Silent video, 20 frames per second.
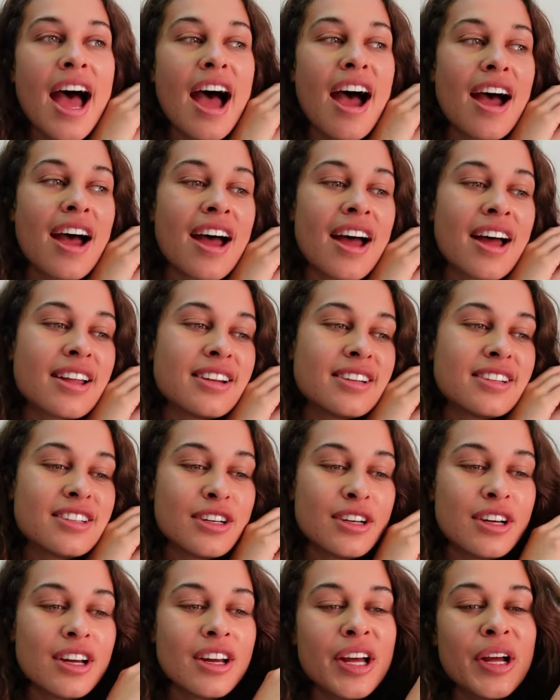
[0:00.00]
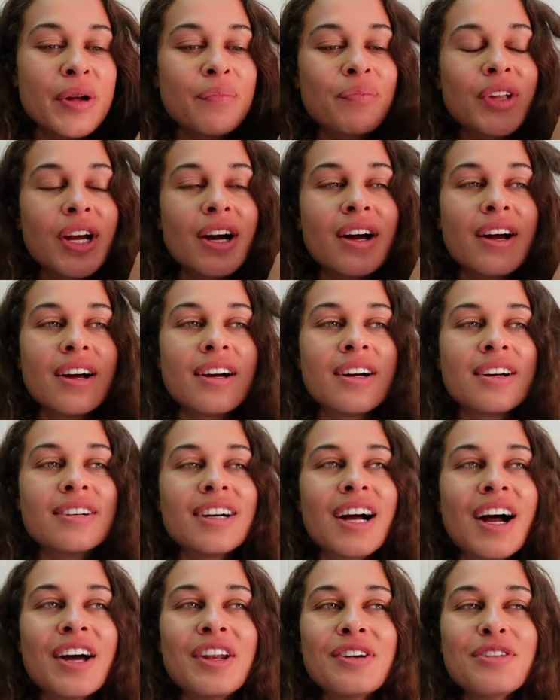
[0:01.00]
And
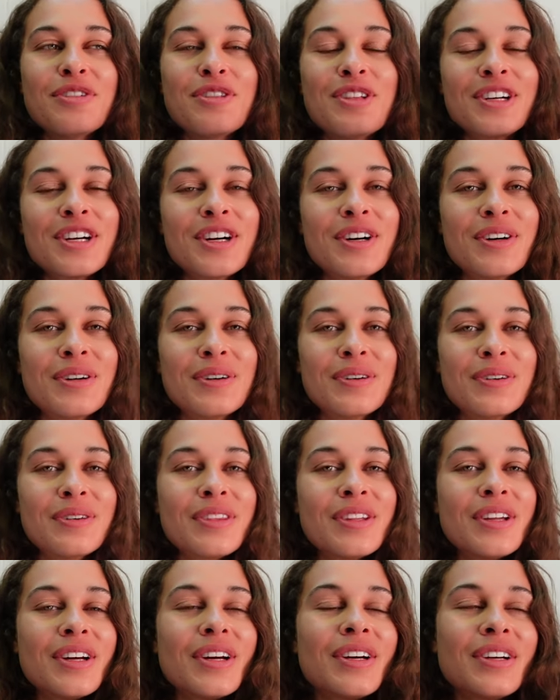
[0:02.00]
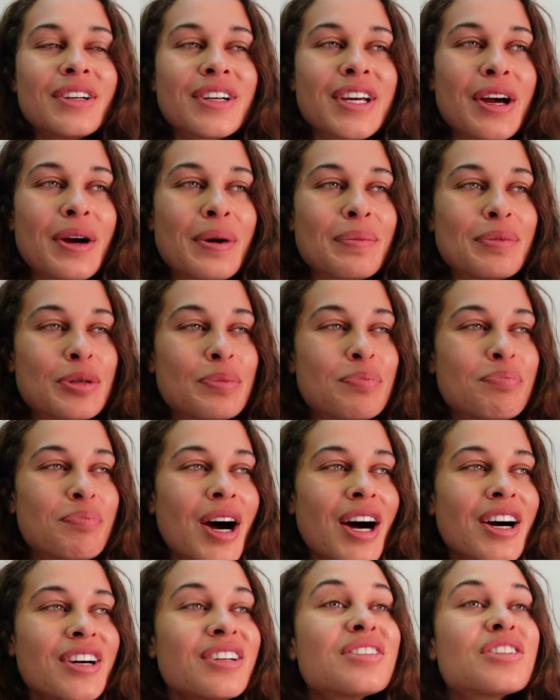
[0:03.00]
I don't think I'll get up to
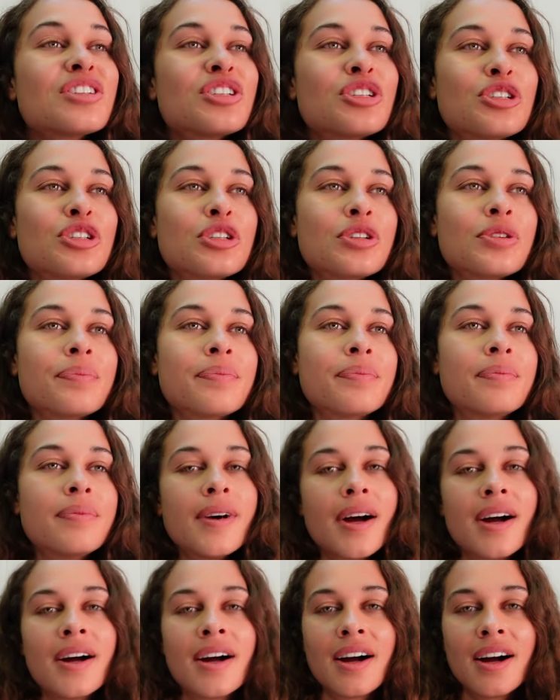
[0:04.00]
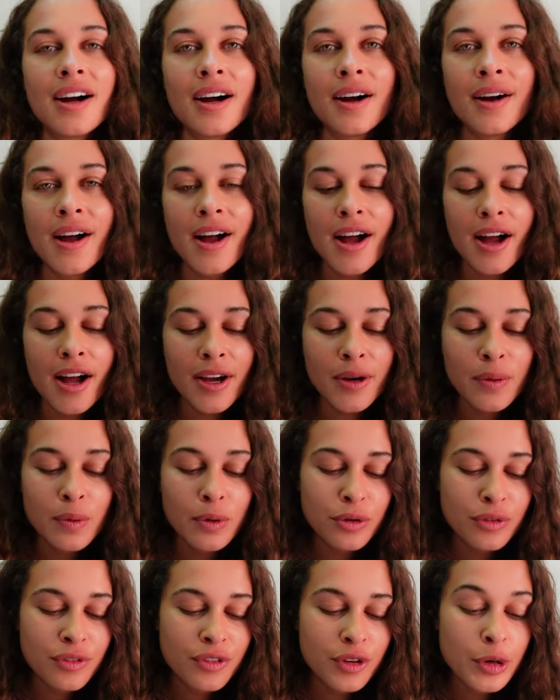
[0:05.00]
much, but I
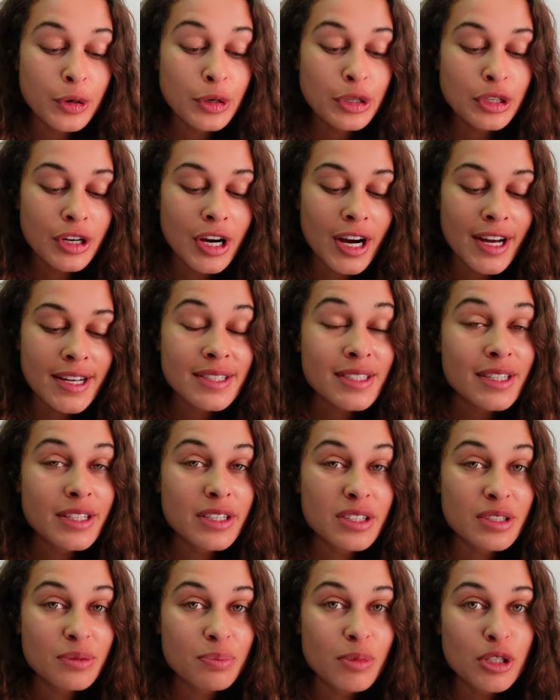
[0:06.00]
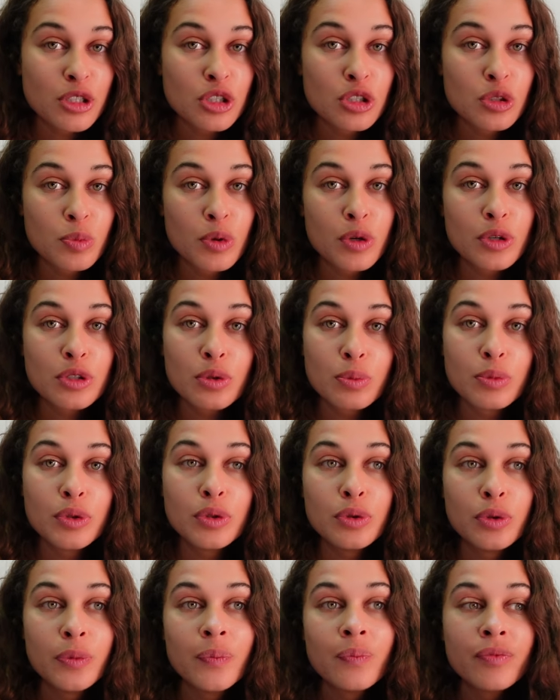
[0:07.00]
will fill you guys in as much as
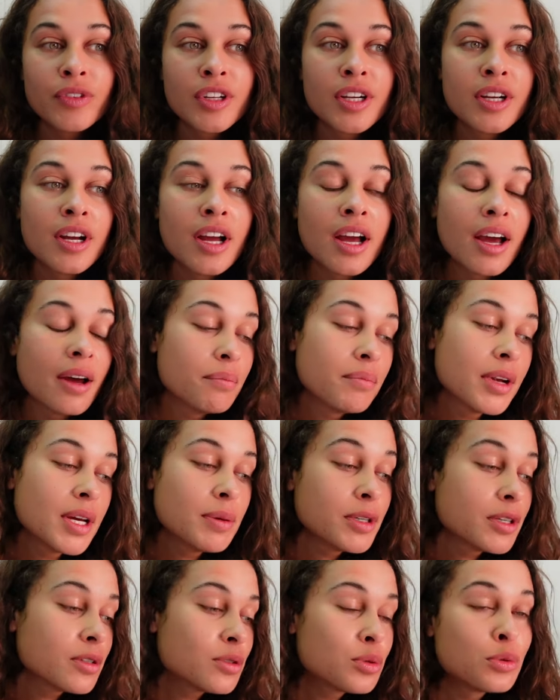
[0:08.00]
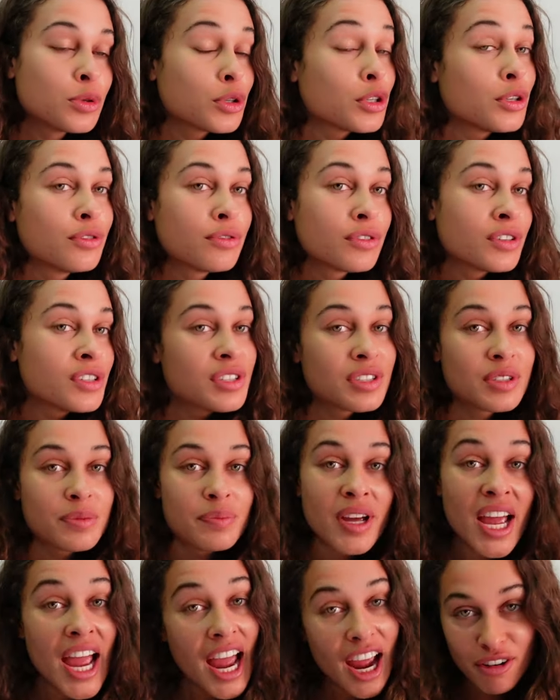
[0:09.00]
possible. Maybe I'll talk you through some
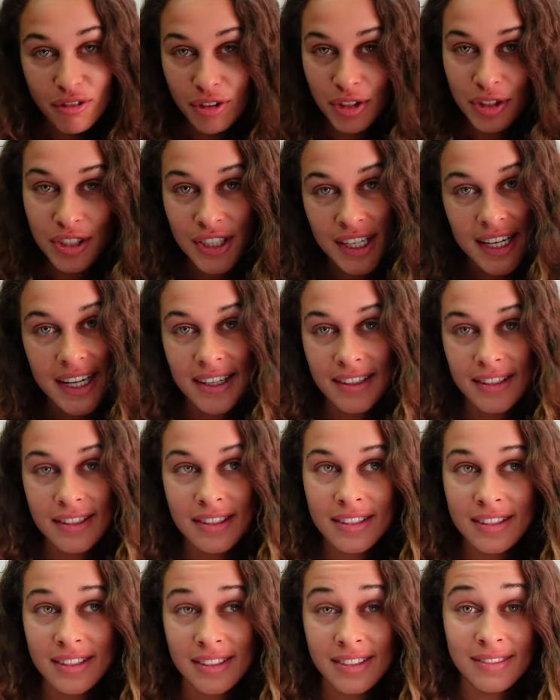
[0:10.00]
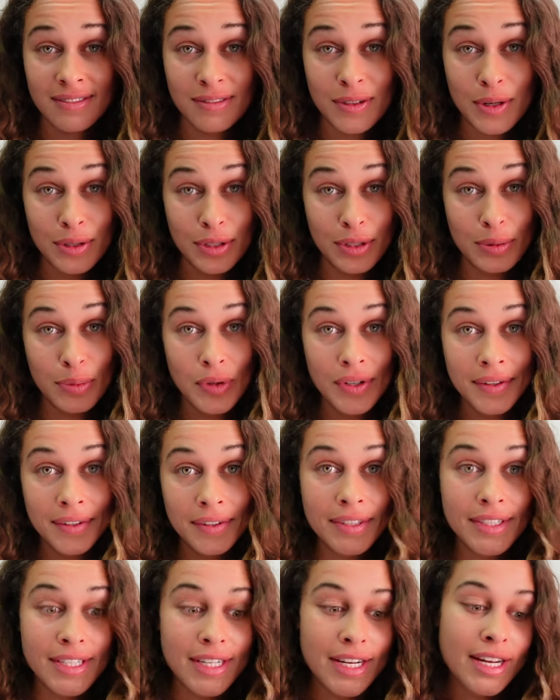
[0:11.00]
hair routines whilst I'm on
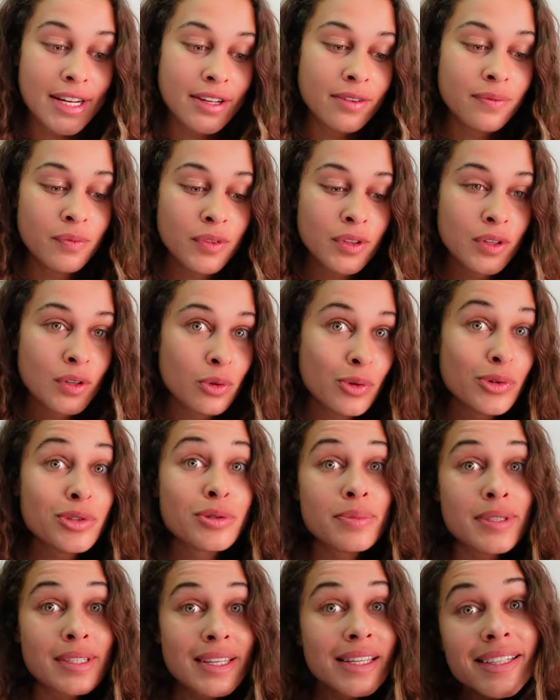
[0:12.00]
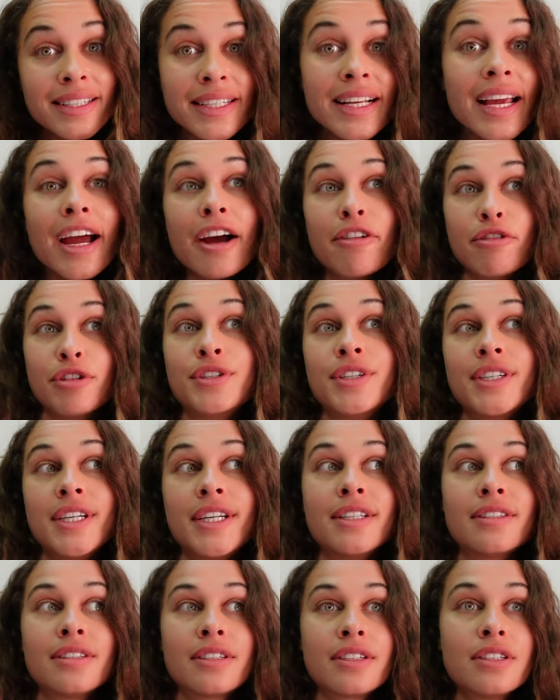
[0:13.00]
holiday or some skincare
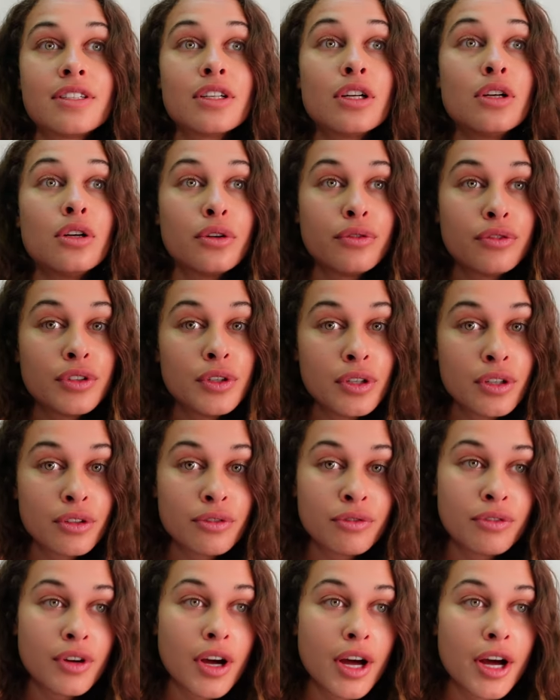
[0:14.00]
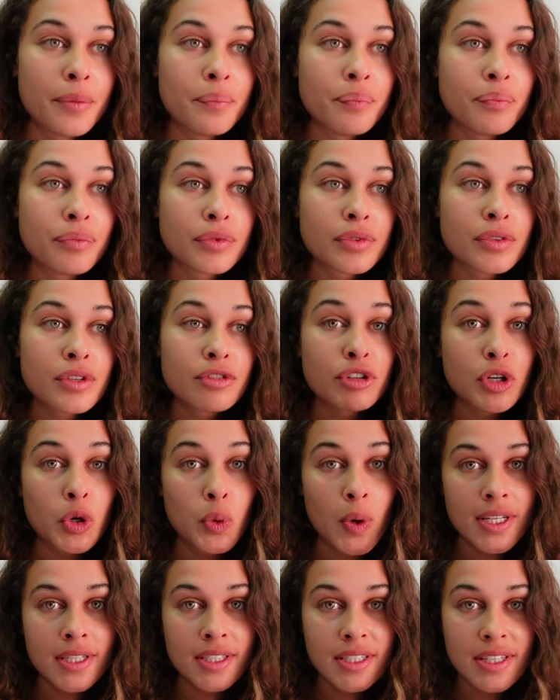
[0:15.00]
routines because a lot of you have um,
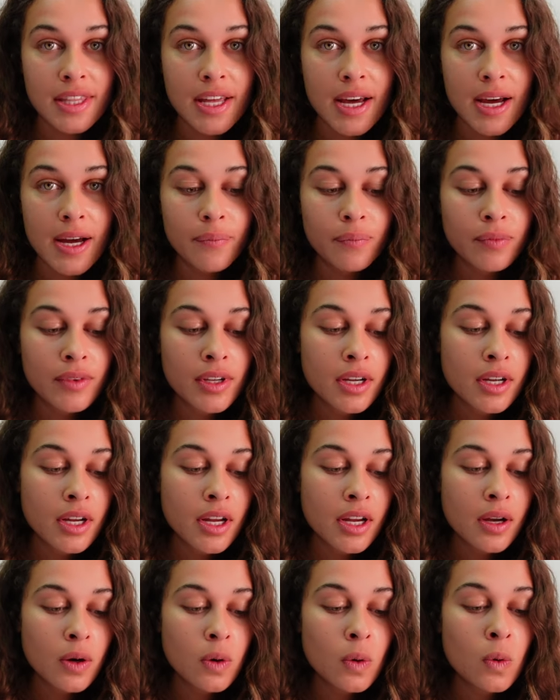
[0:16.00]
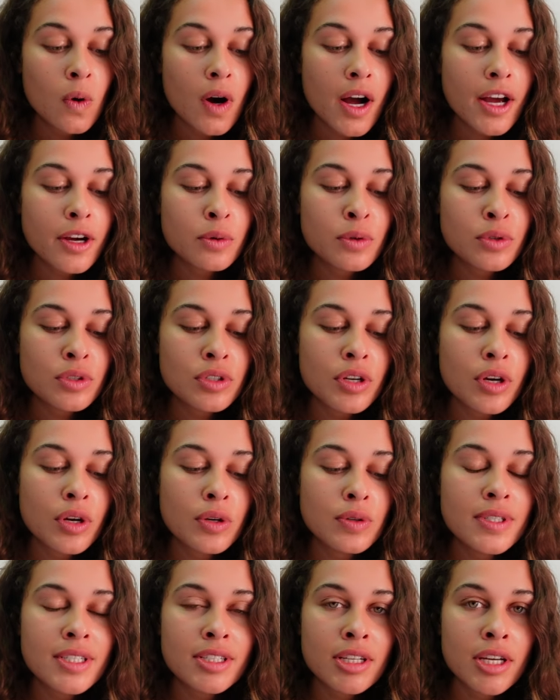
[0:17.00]
requested that. Oh, I
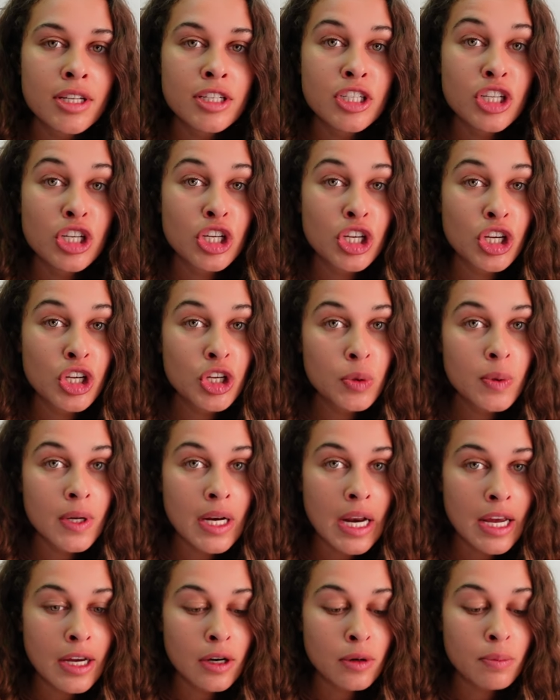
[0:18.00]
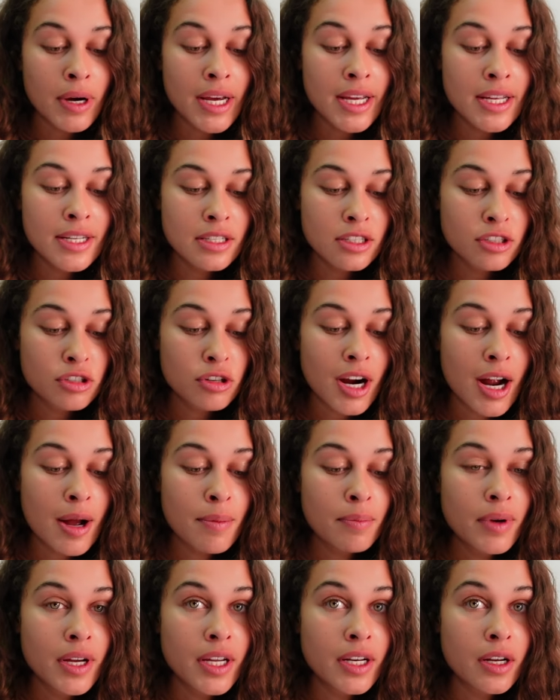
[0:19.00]
also did a Q&A on my
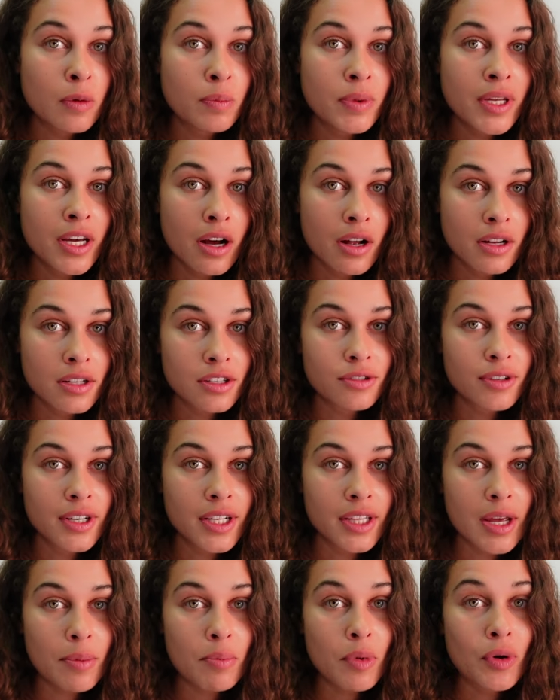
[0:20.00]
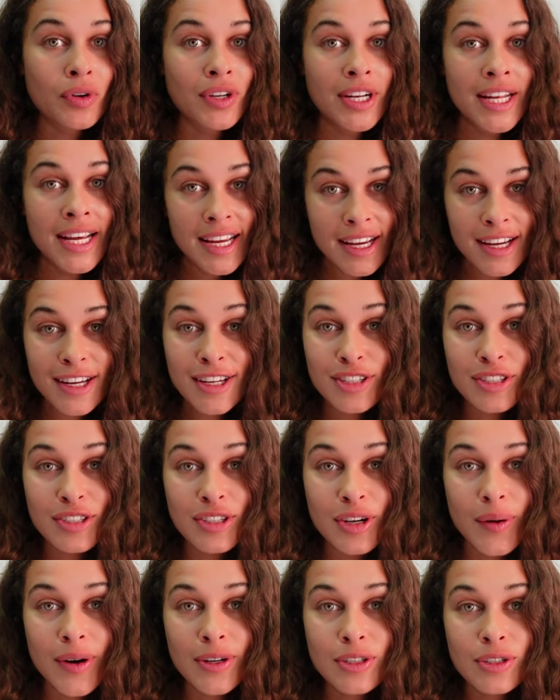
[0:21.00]
Instagram and I'll be answering them on here,
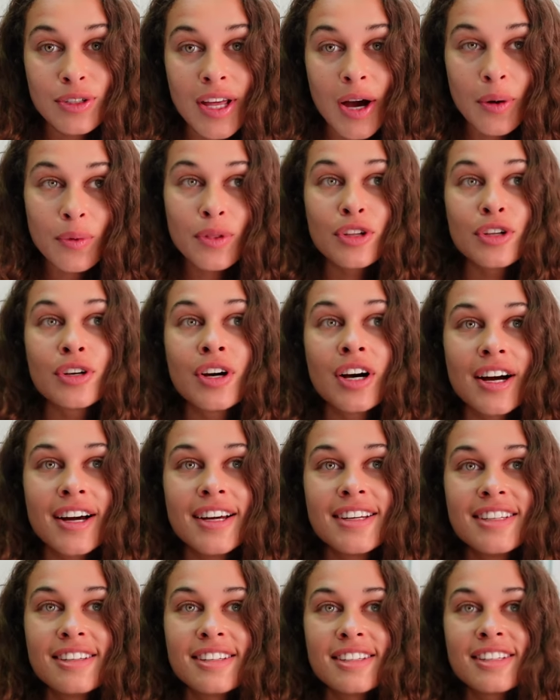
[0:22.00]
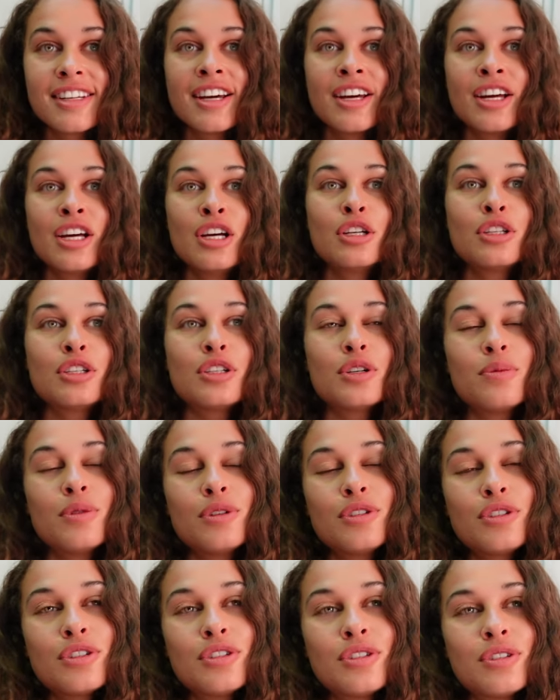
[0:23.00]
so I'll do that with you guys. So we'll
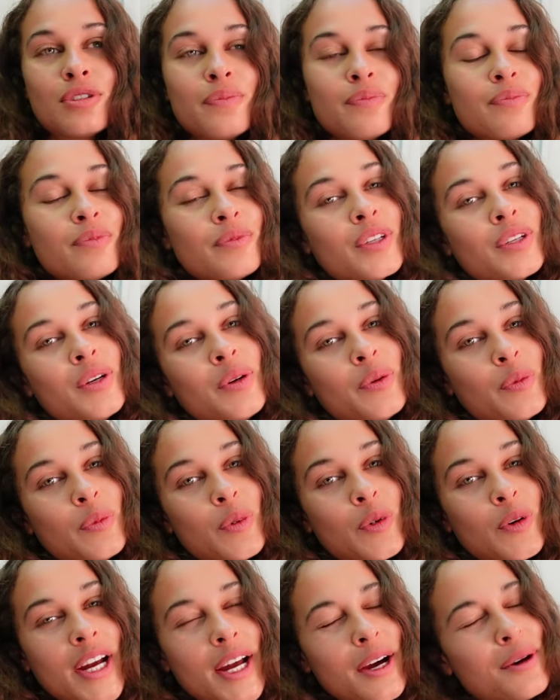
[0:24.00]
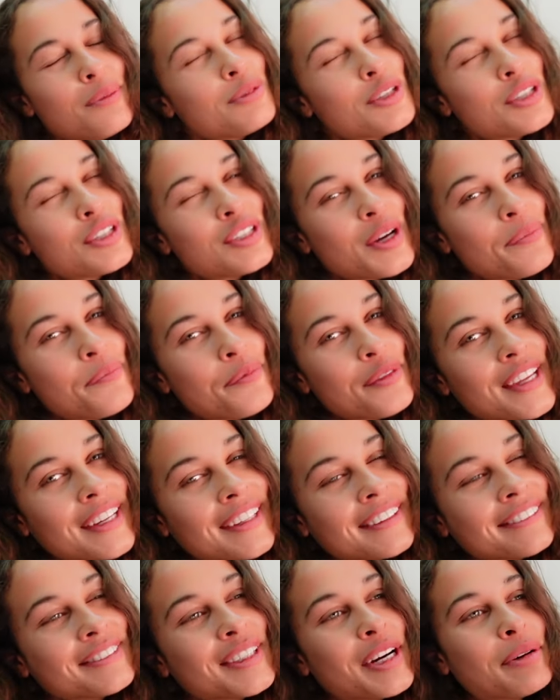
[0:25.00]
just, we'll get up to
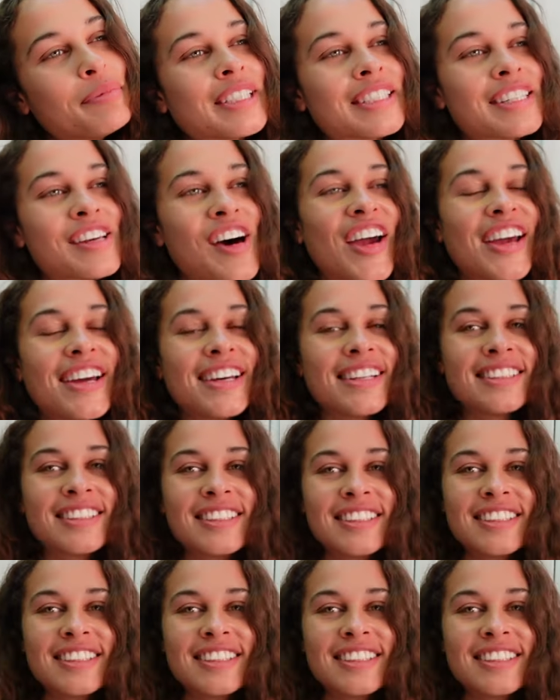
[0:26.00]
something. I'm excited.